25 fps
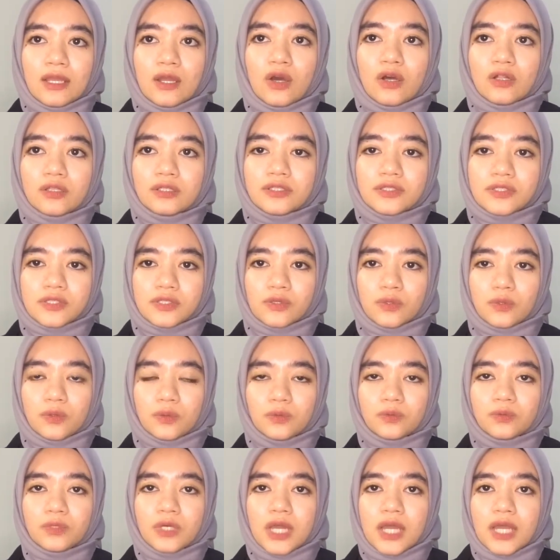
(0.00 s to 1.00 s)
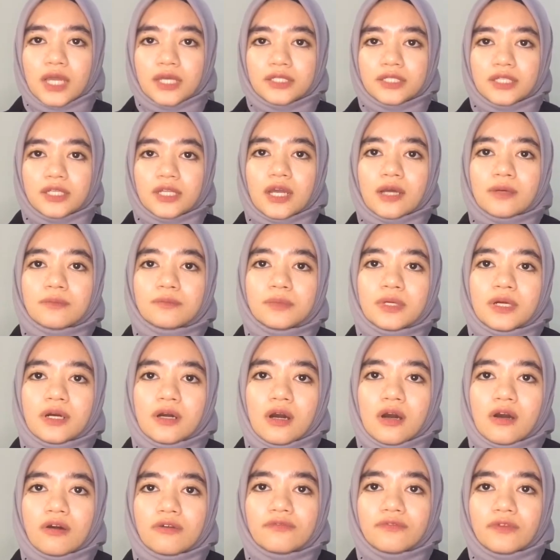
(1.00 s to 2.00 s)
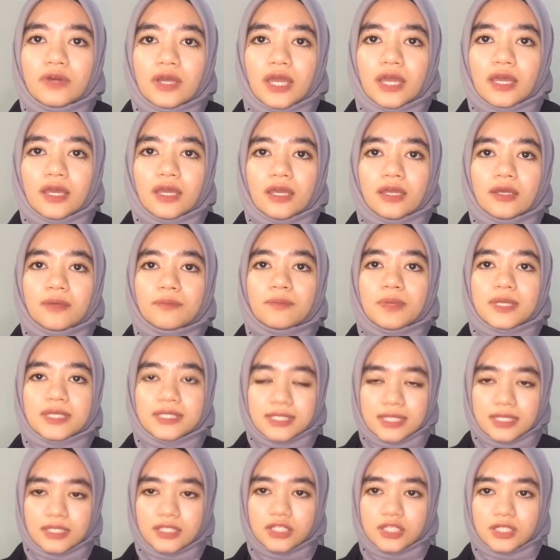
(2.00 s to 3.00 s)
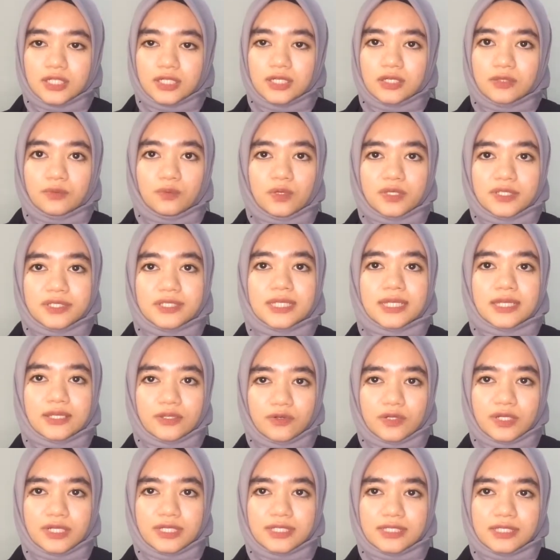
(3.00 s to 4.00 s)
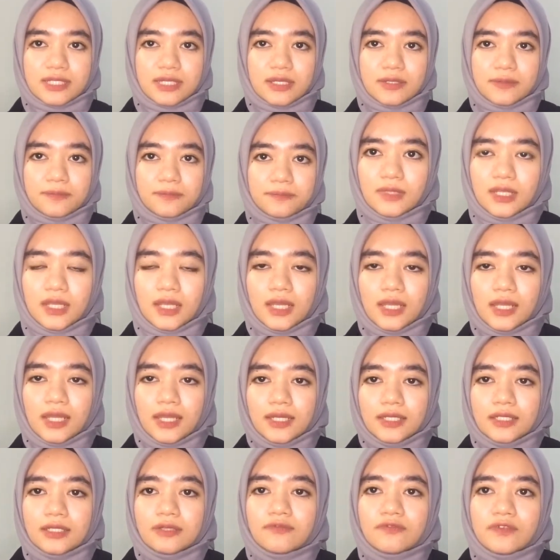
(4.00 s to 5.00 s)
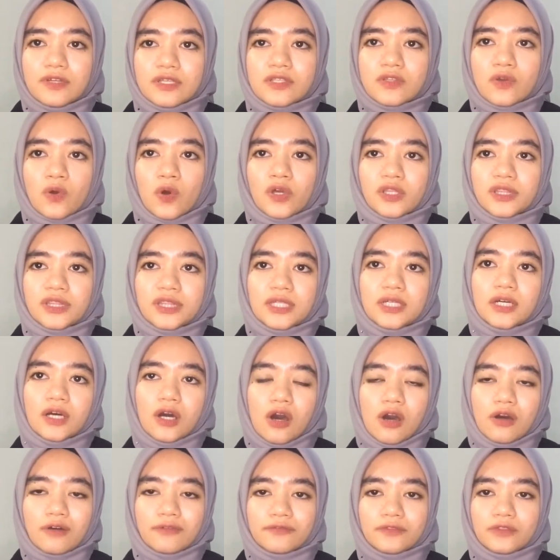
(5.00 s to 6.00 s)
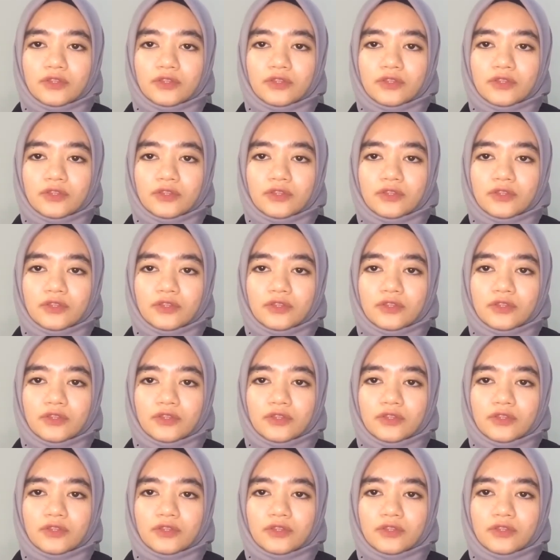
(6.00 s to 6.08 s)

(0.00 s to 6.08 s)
Also, the number of air passenger was decreased. The first quarter of